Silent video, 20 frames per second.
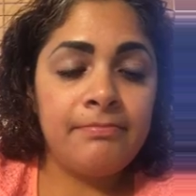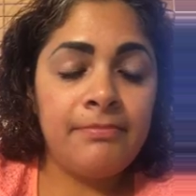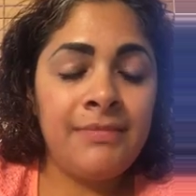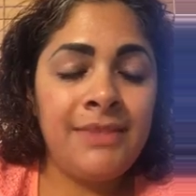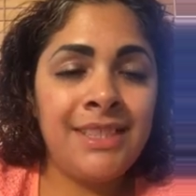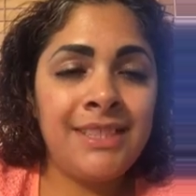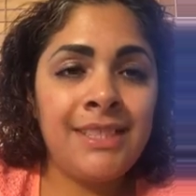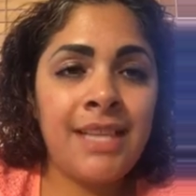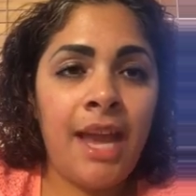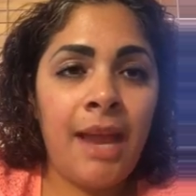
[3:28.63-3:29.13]

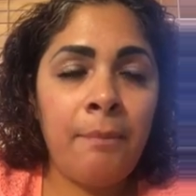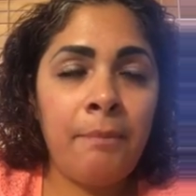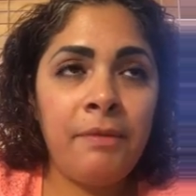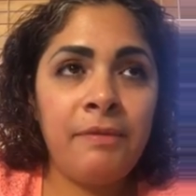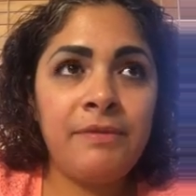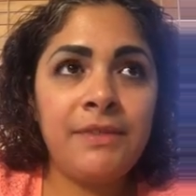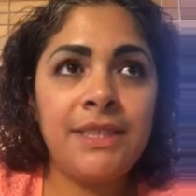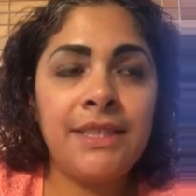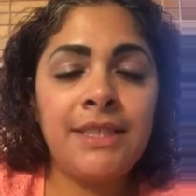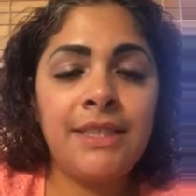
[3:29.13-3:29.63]
the type
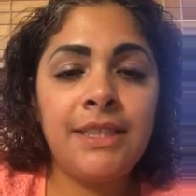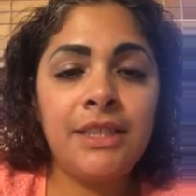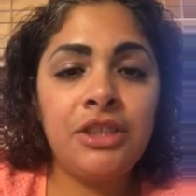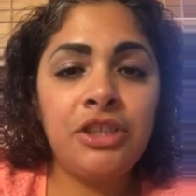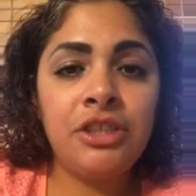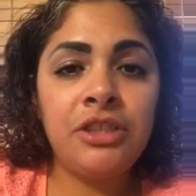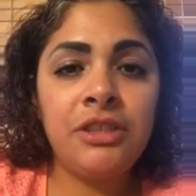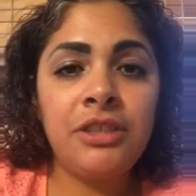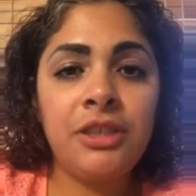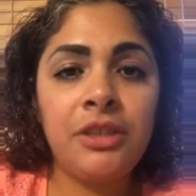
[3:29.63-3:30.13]
of
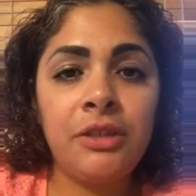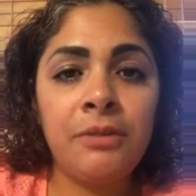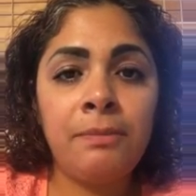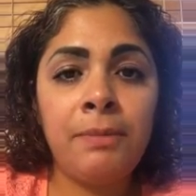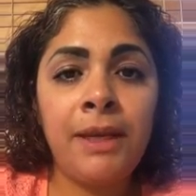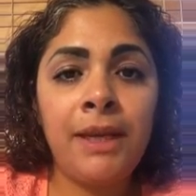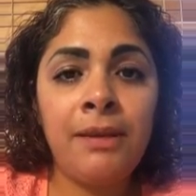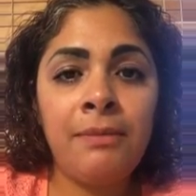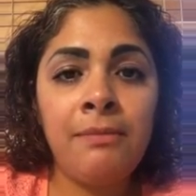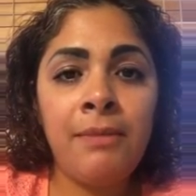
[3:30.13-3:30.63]
decisions that are
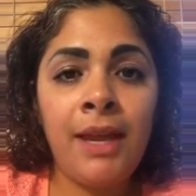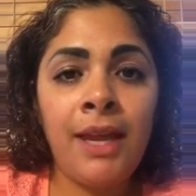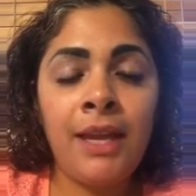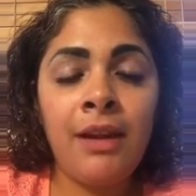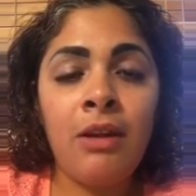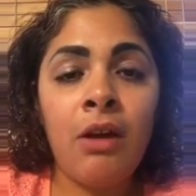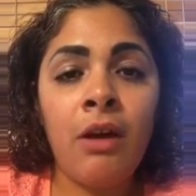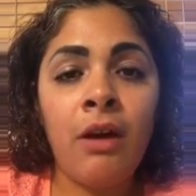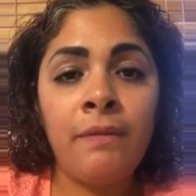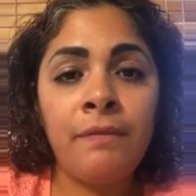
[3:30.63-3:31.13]
being made
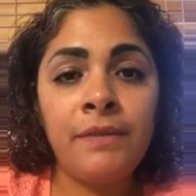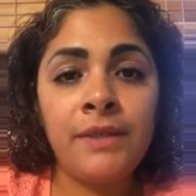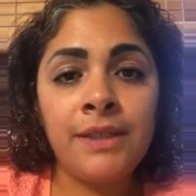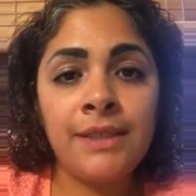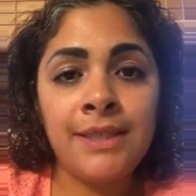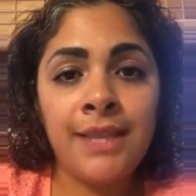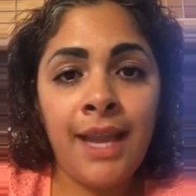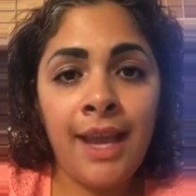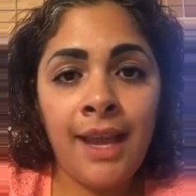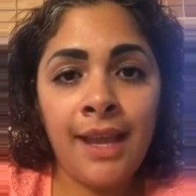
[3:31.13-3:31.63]
off the
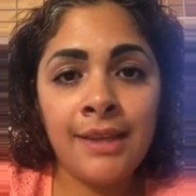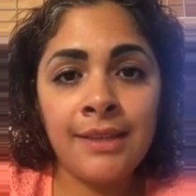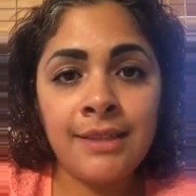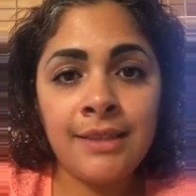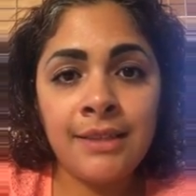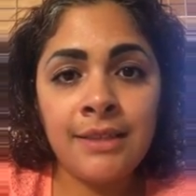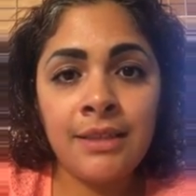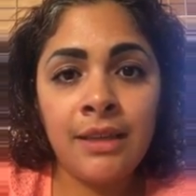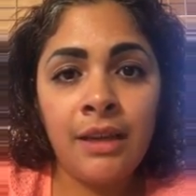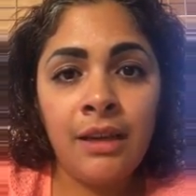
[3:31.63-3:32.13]

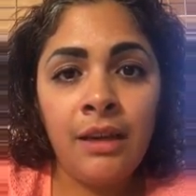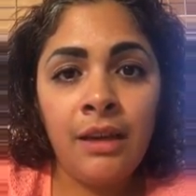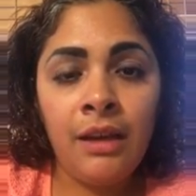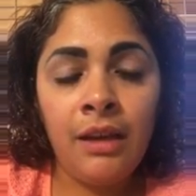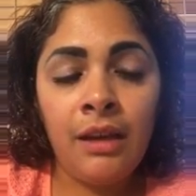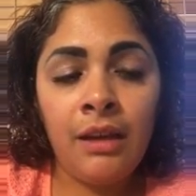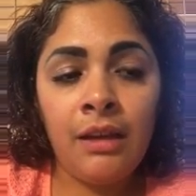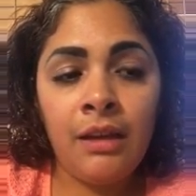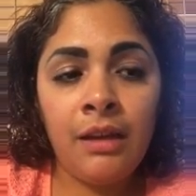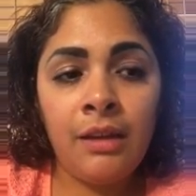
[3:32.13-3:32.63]
test.
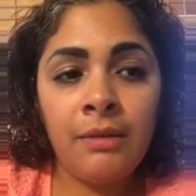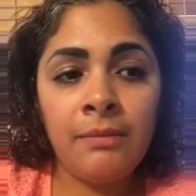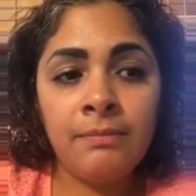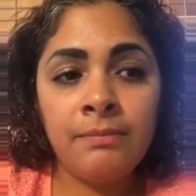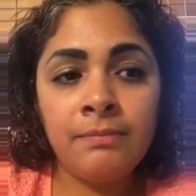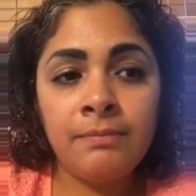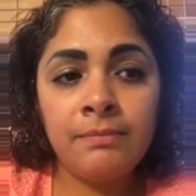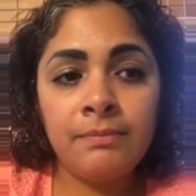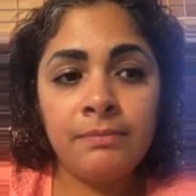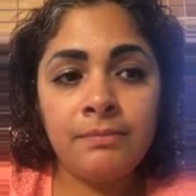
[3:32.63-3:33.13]

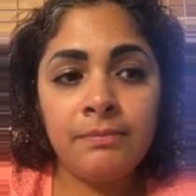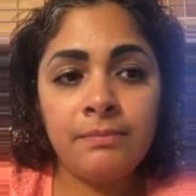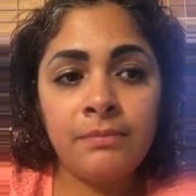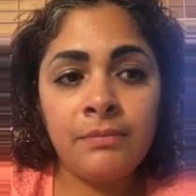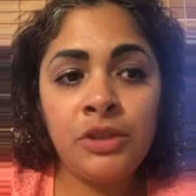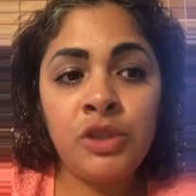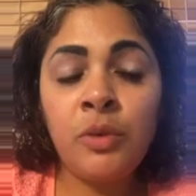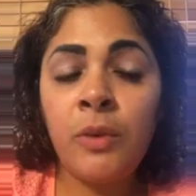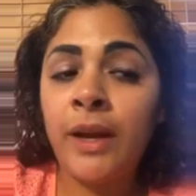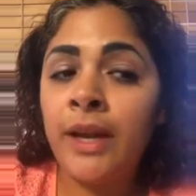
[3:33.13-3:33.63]

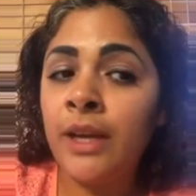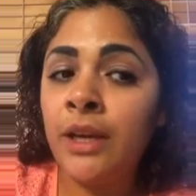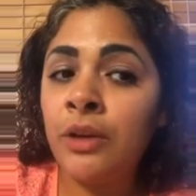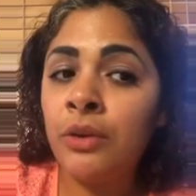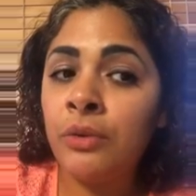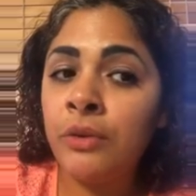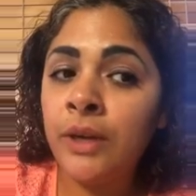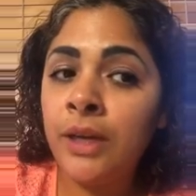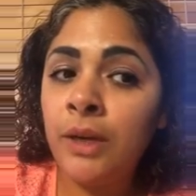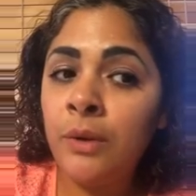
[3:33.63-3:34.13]
Do I
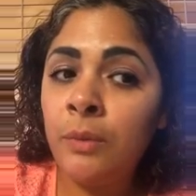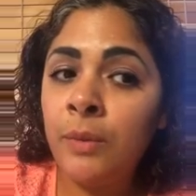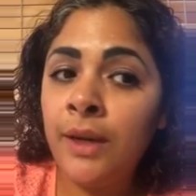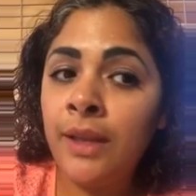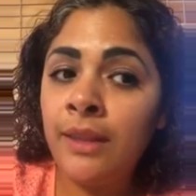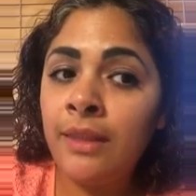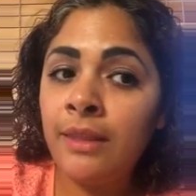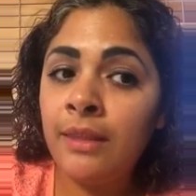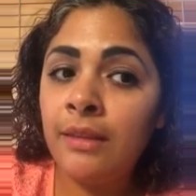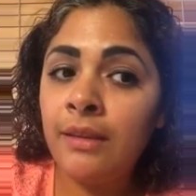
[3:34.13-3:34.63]
agree
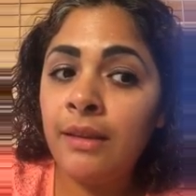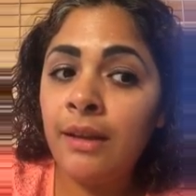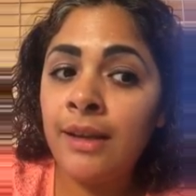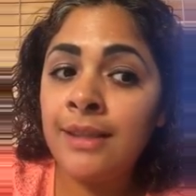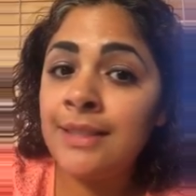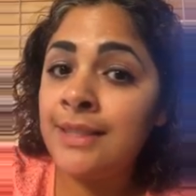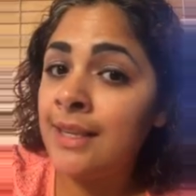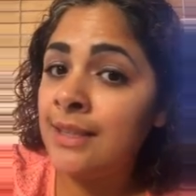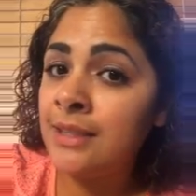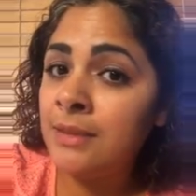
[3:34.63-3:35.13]
with
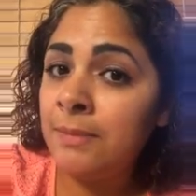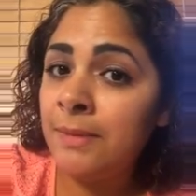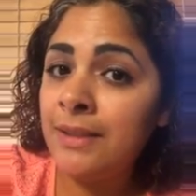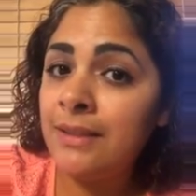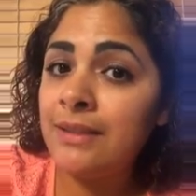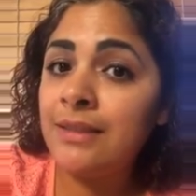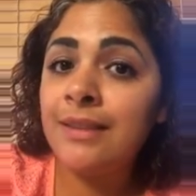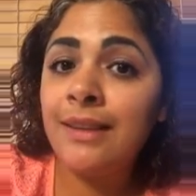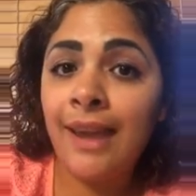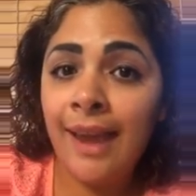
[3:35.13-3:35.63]

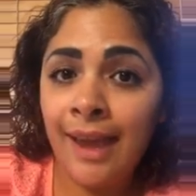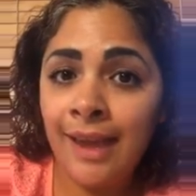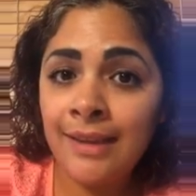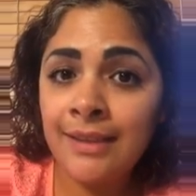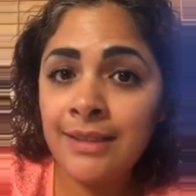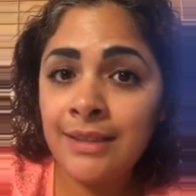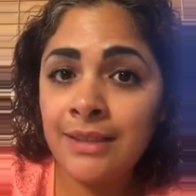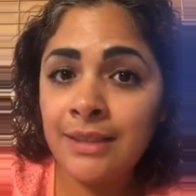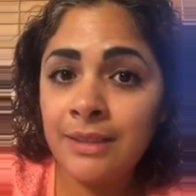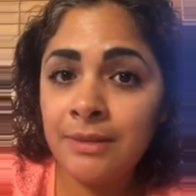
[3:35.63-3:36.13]
assessments?
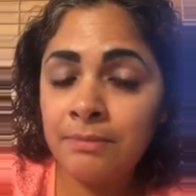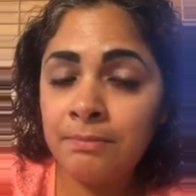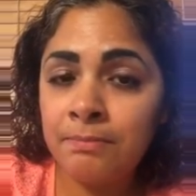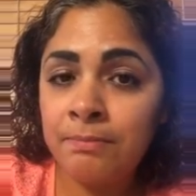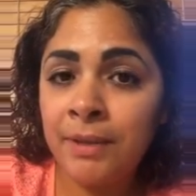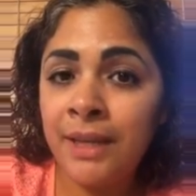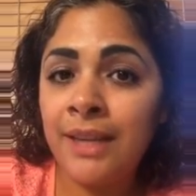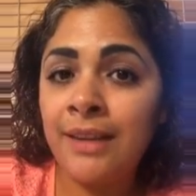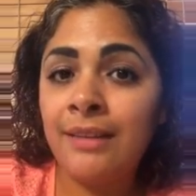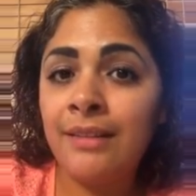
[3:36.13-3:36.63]
Yes.
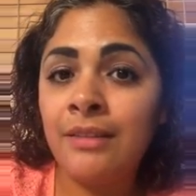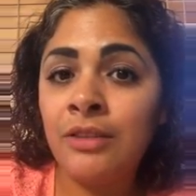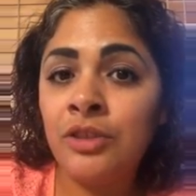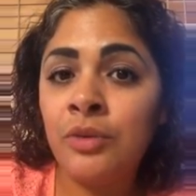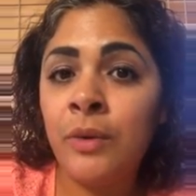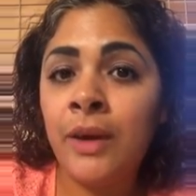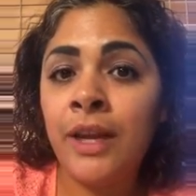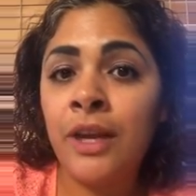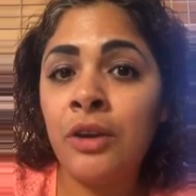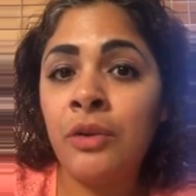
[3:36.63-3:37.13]
But
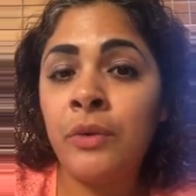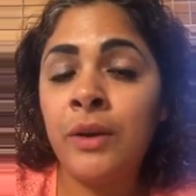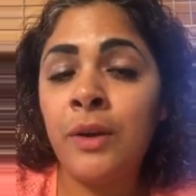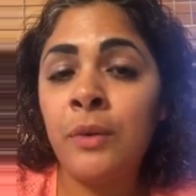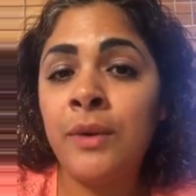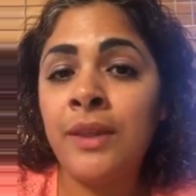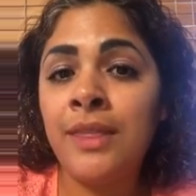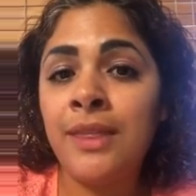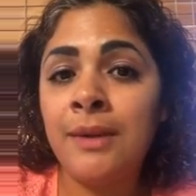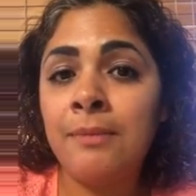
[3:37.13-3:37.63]
do I agree
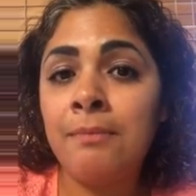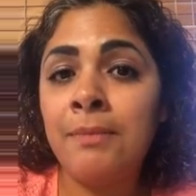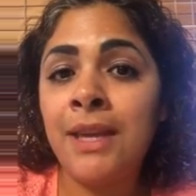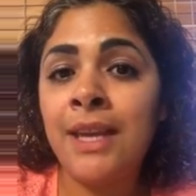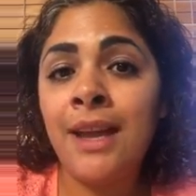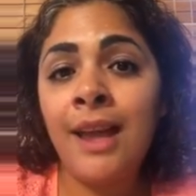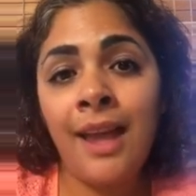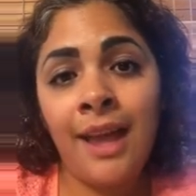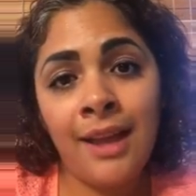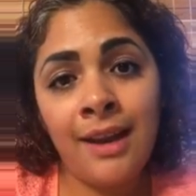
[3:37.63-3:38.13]
with them
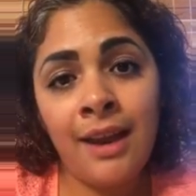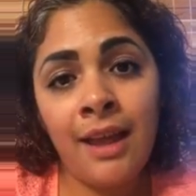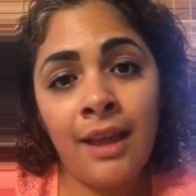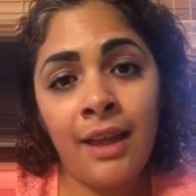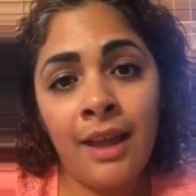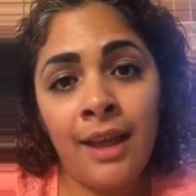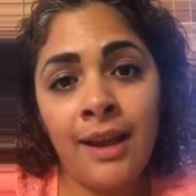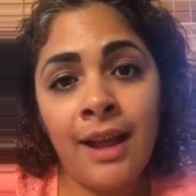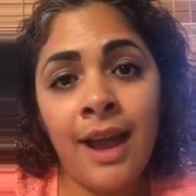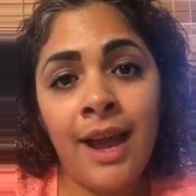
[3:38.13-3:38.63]
being
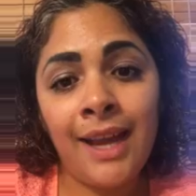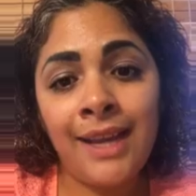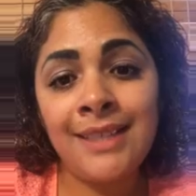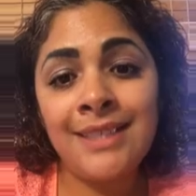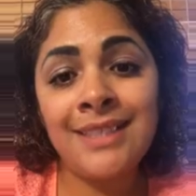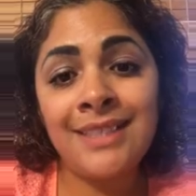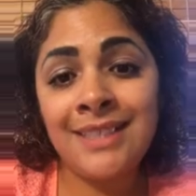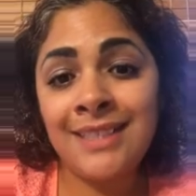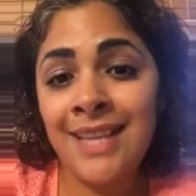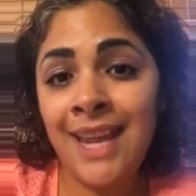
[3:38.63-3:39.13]
at a high
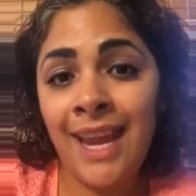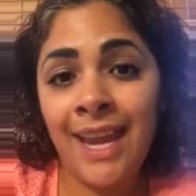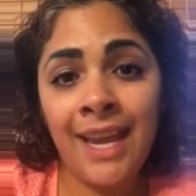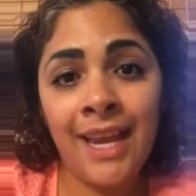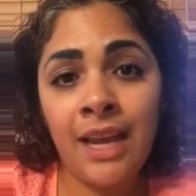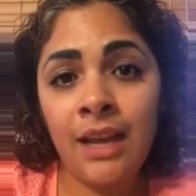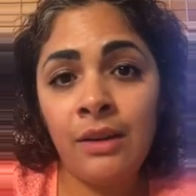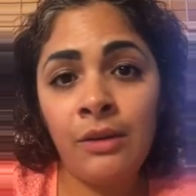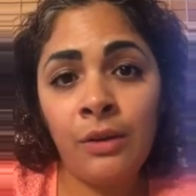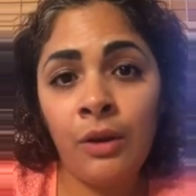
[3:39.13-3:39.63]

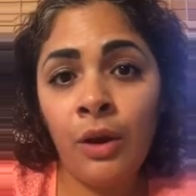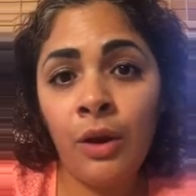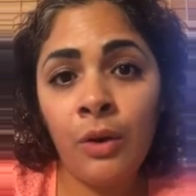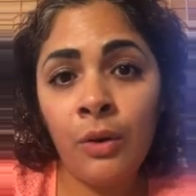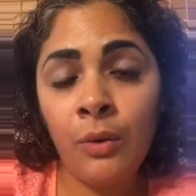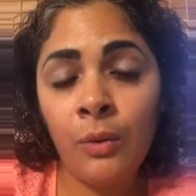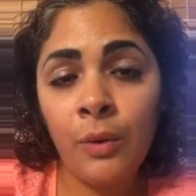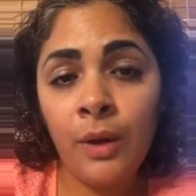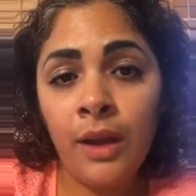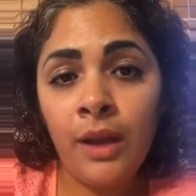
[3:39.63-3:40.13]
stake?
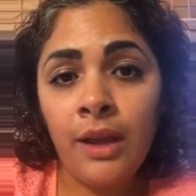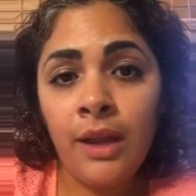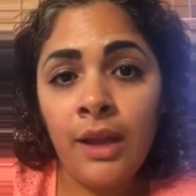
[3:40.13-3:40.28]
No.